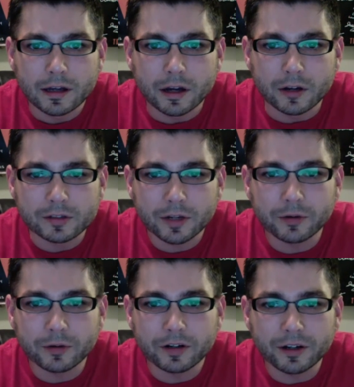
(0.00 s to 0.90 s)
Oh,
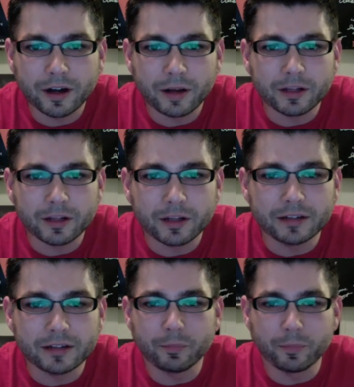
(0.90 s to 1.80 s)
somebody wanted to know how
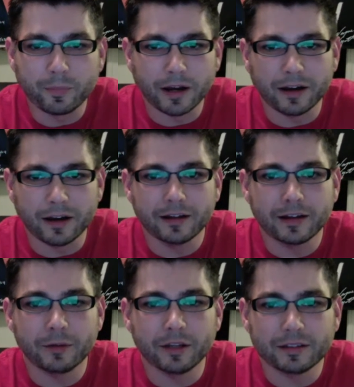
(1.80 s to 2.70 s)
many
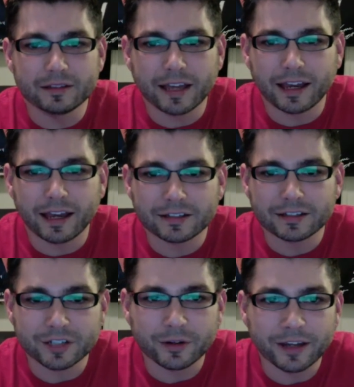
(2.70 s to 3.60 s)
tags
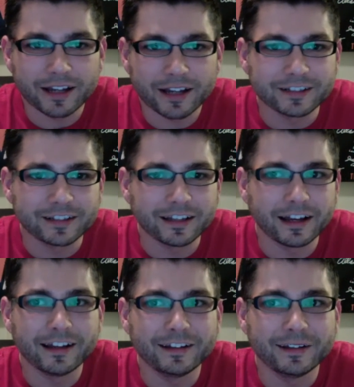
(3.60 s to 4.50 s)
Joey actually
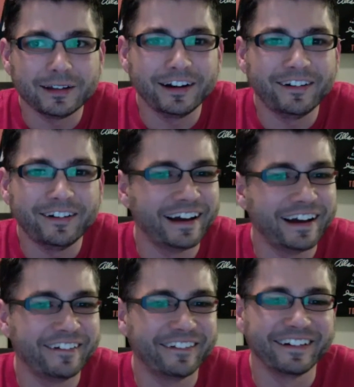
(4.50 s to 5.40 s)
got. Do you know? I
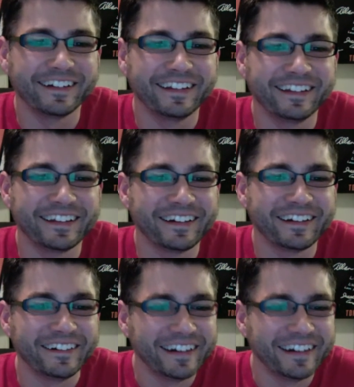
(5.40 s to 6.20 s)
don't really know.